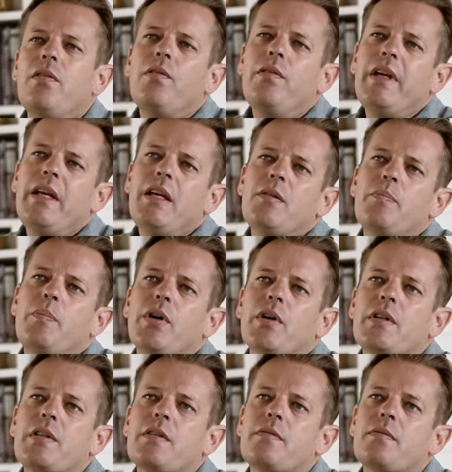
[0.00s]
read
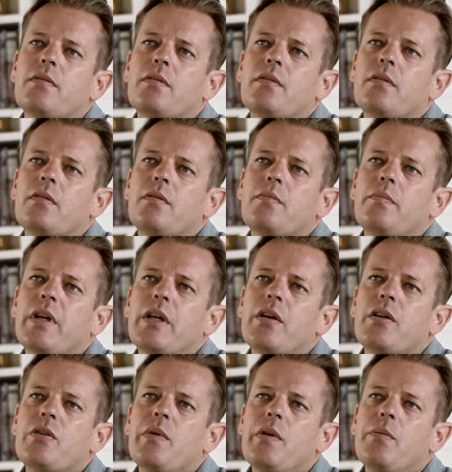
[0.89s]
books
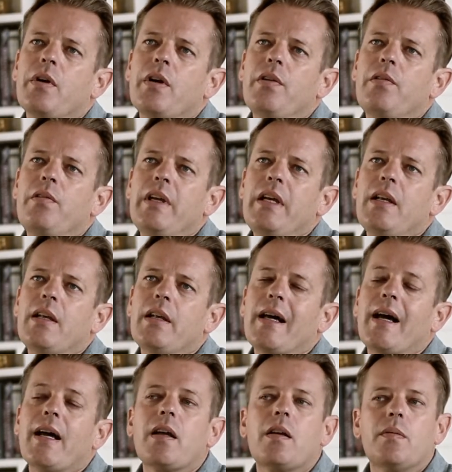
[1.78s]
because we want to read
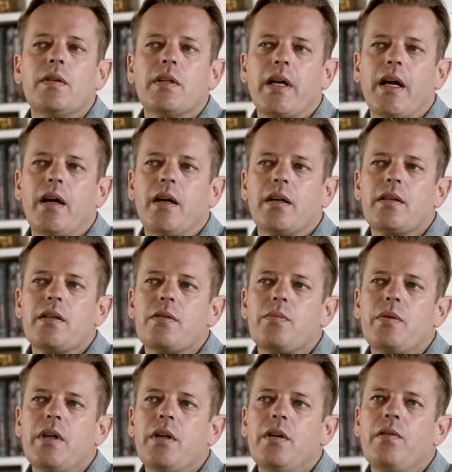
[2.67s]
likable characters.
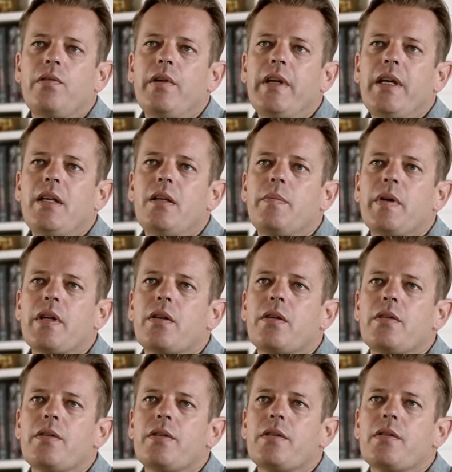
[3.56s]
We don't read
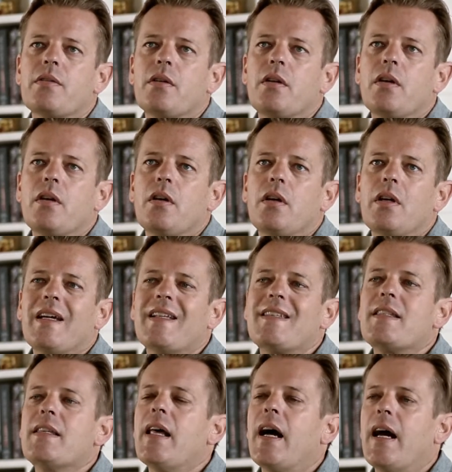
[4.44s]
because
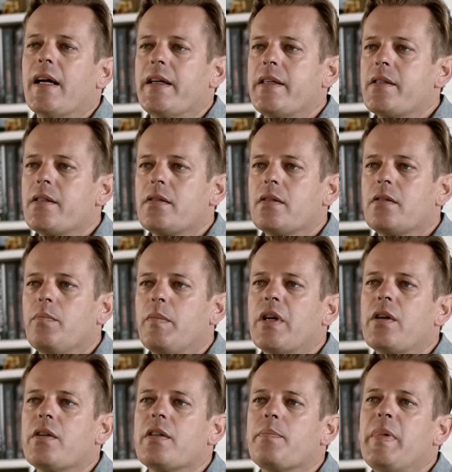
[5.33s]
it's nice,
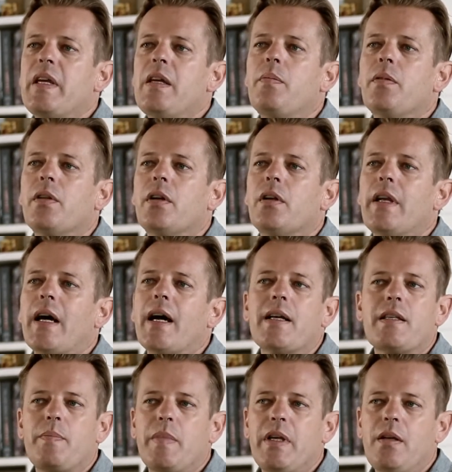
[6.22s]
because the people are
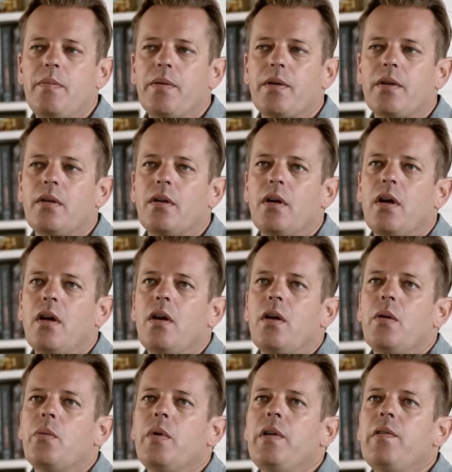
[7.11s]
nice people.
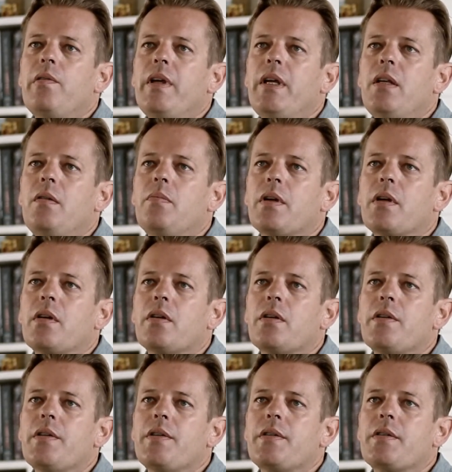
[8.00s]
We read
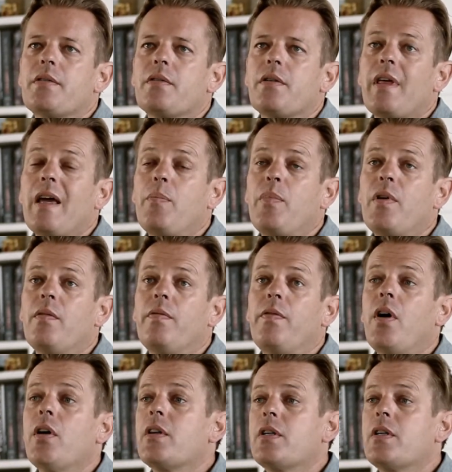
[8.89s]
because they provoke